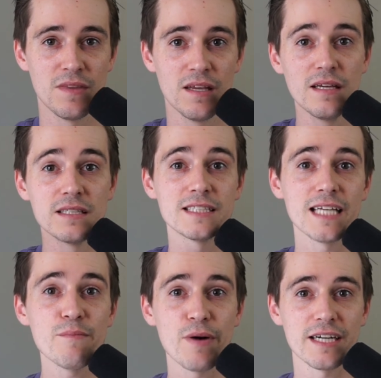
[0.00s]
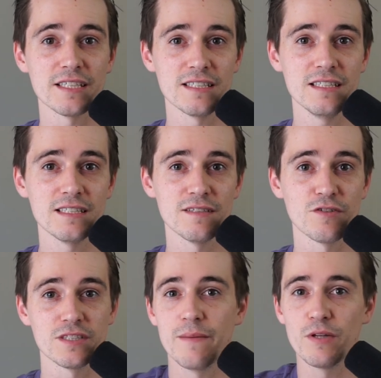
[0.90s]
Some practices, for
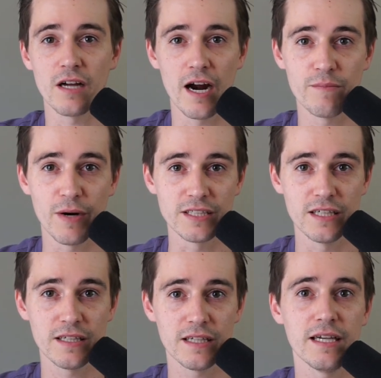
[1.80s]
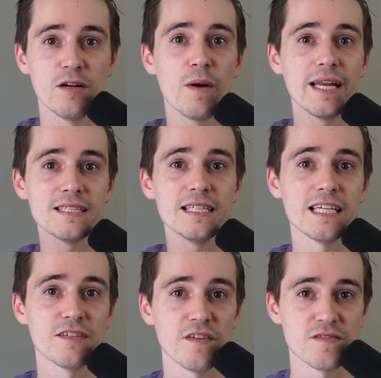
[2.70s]
example, a chiropractor, can quite easily
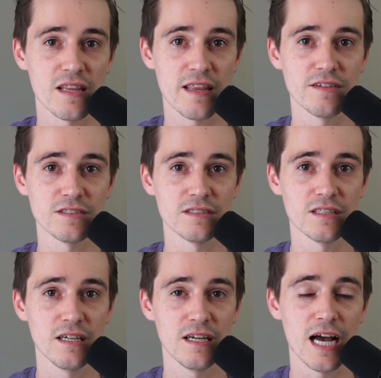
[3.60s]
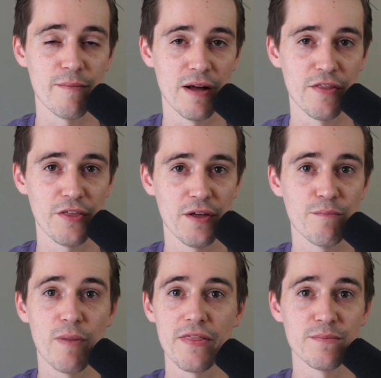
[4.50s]
get to 15,000 a month
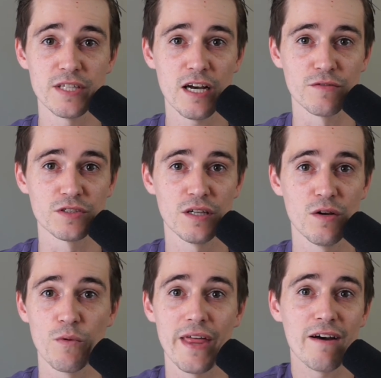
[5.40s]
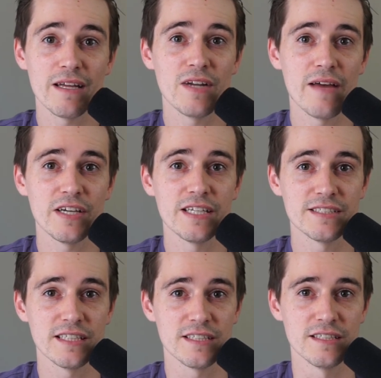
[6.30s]
by themselves without even having an
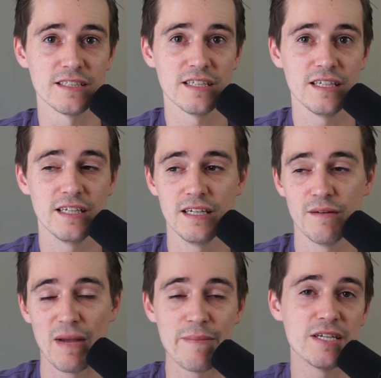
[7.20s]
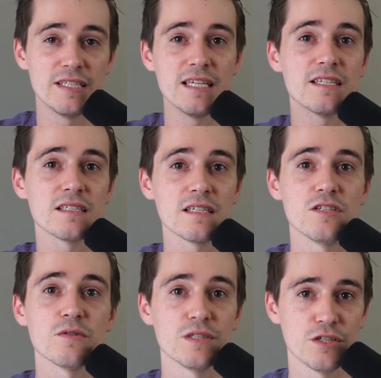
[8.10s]
assistant. Maybe a dentist can
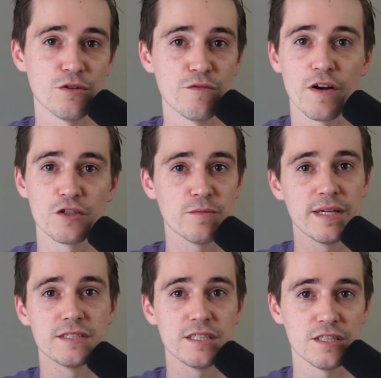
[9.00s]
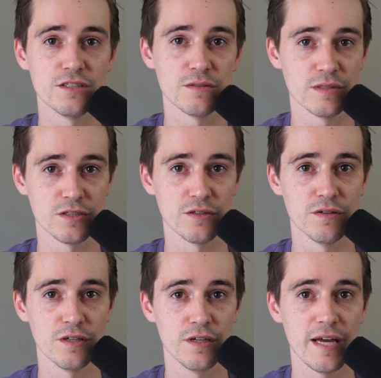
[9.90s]
do it too. Functional medicine can do it too.
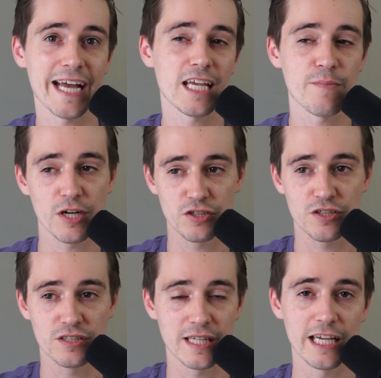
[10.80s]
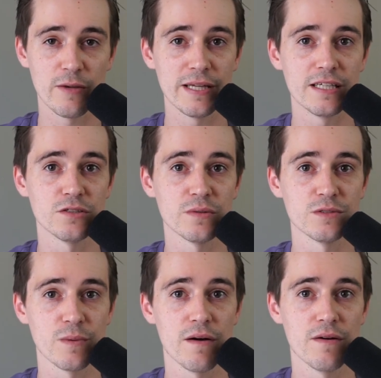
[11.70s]
Acupuncturists arguably can do it
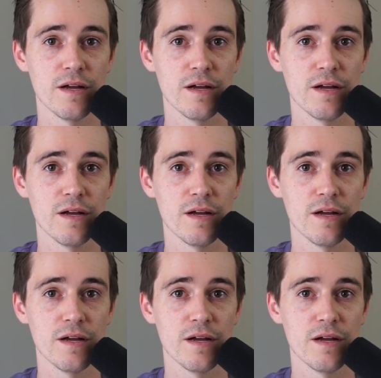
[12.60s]
as well.